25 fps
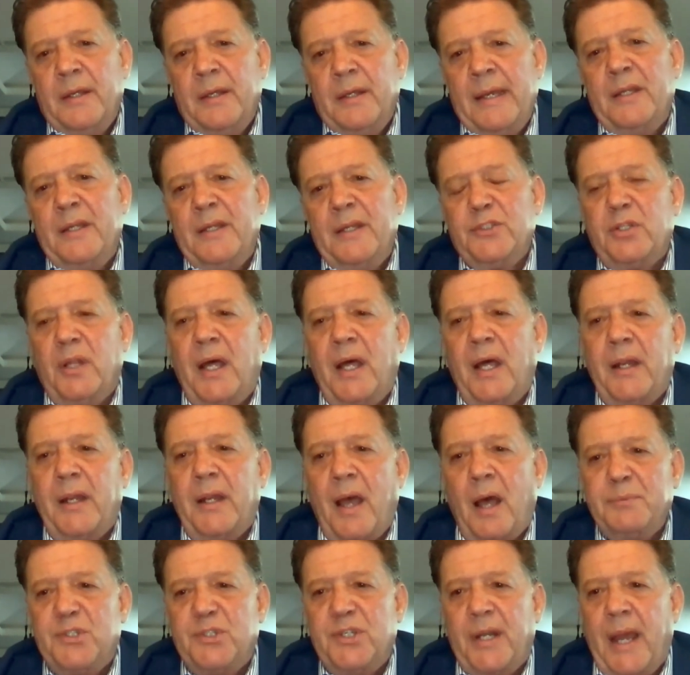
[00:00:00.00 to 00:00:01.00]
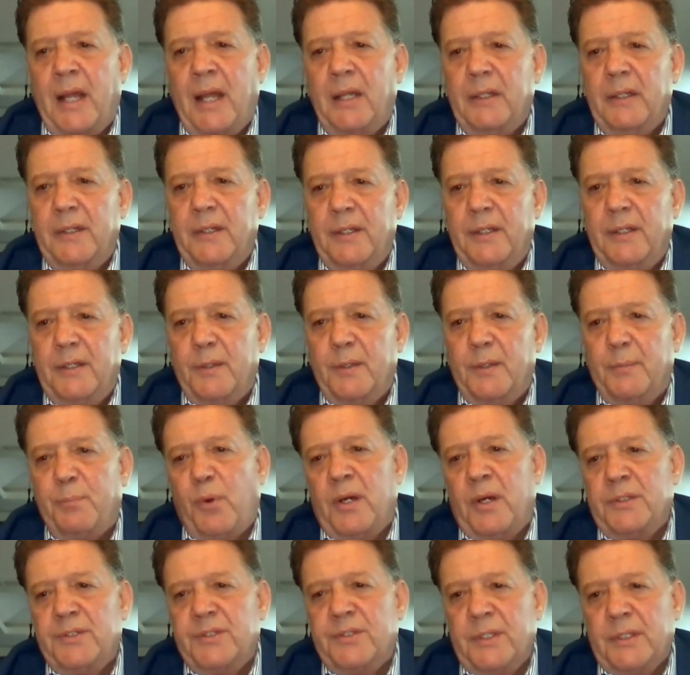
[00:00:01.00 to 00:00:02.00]
And there's a lot of optionality in the
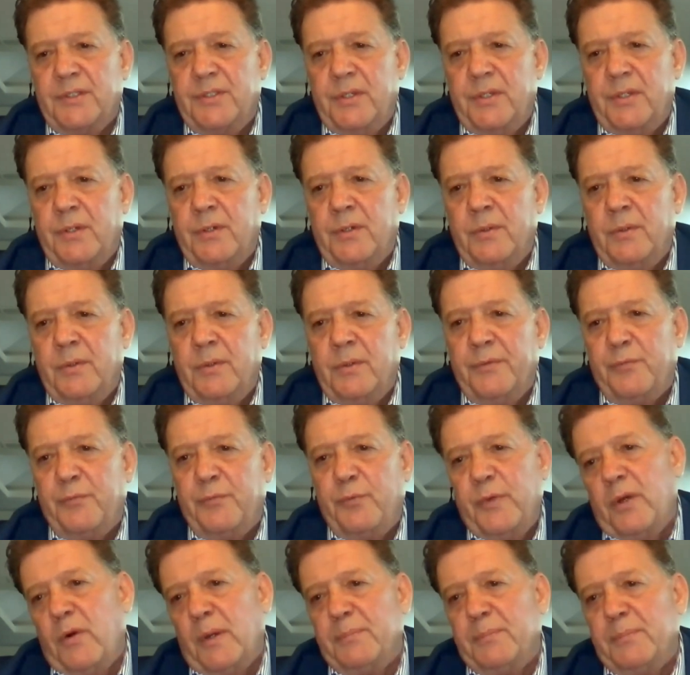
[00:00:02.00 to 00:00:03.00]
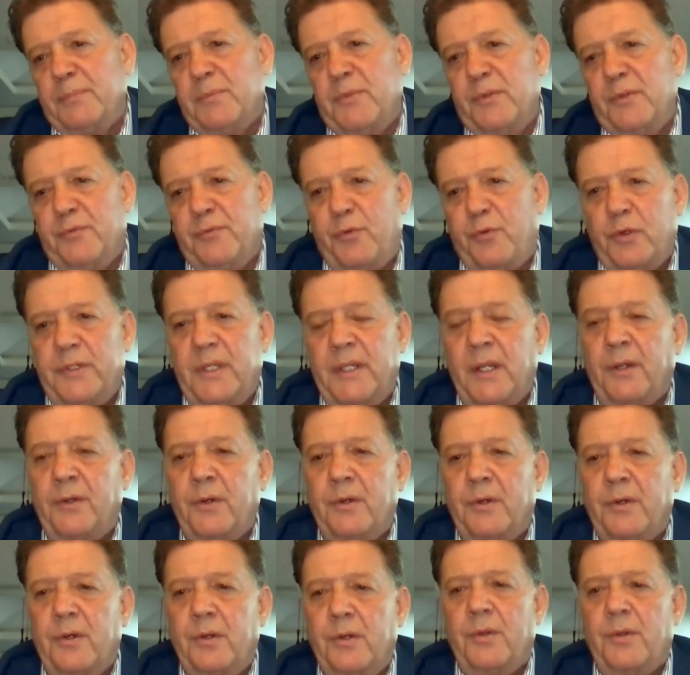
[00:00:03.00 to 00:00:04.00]
project. So if we go up to
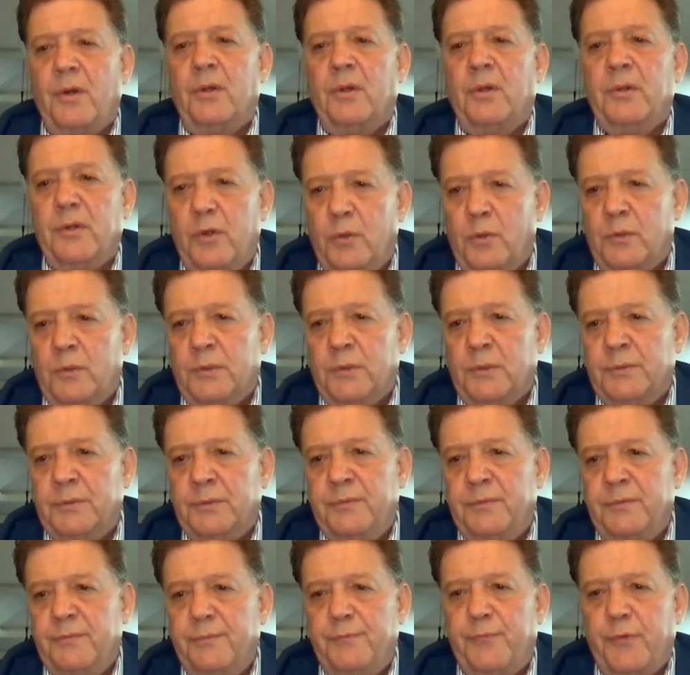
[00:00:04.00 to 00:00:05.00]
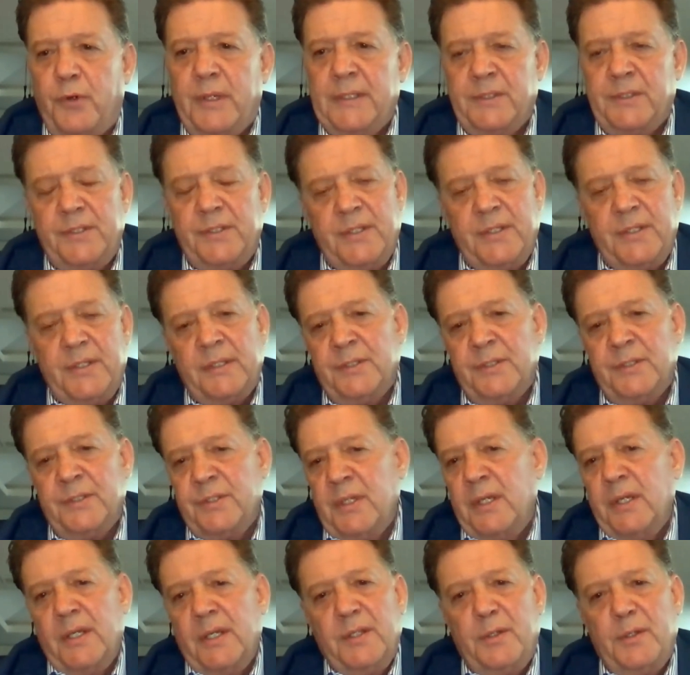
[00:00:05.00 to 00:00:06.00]
$1,400 gold, for instance,
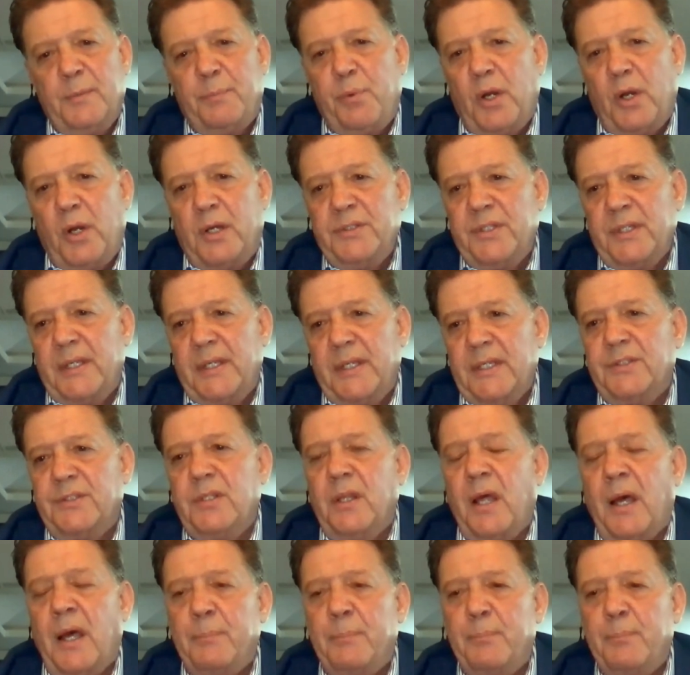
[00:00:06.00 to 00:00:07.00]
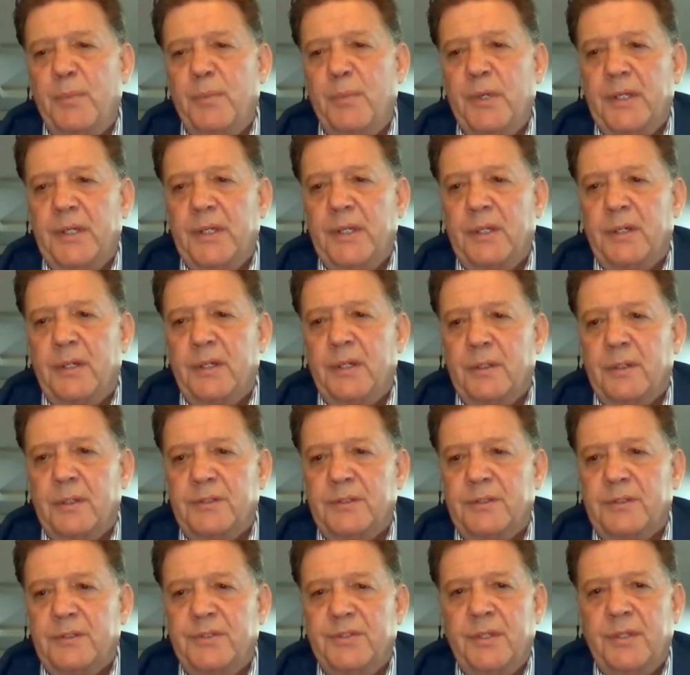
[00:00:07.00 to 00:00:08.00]
the project gets a lot bigger.
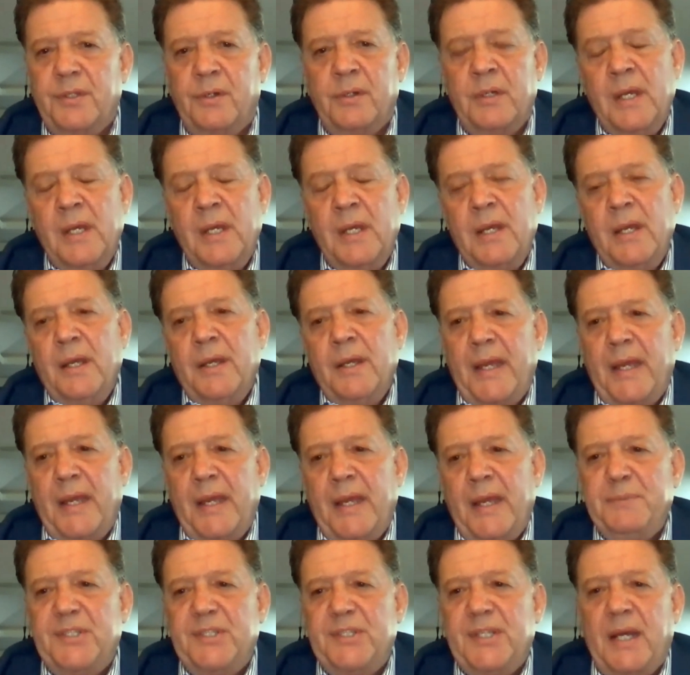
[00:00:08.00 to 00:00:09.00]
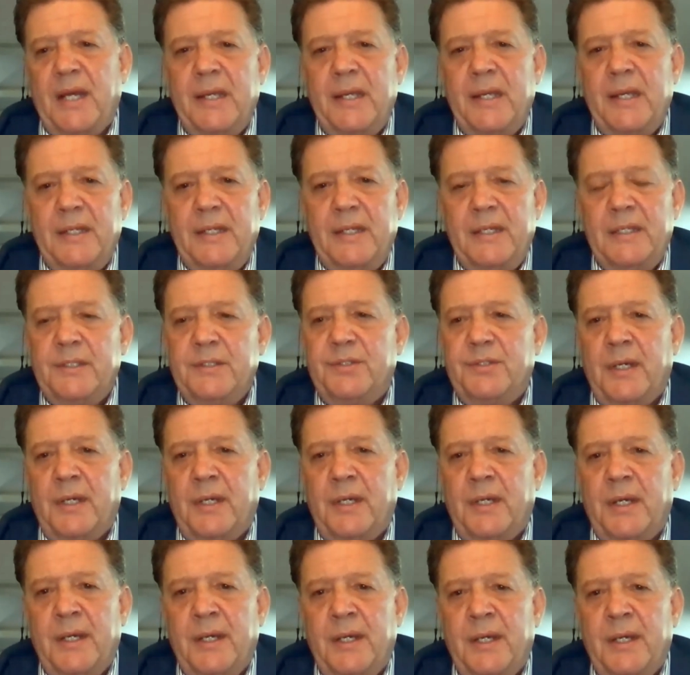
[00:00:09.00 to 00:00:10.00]
So the upside is um,